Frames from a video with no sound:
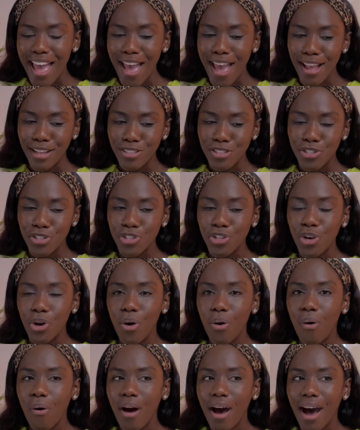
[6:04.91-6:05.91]
And
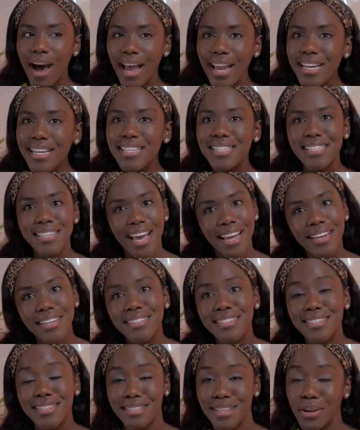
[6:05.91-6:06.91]
so I decided
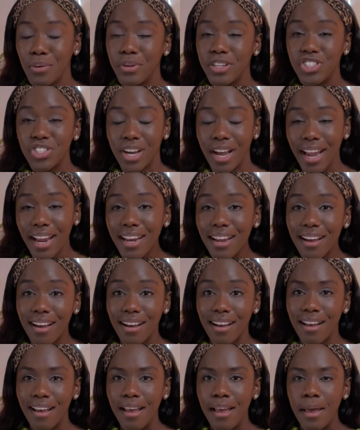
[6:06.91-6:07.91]
to stick with
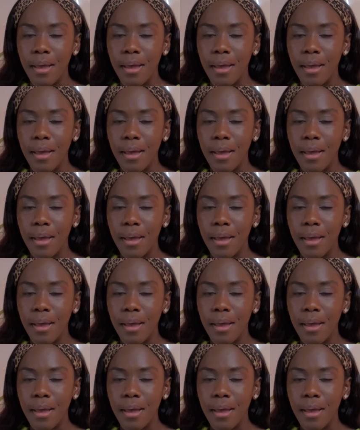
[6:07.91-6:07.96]
China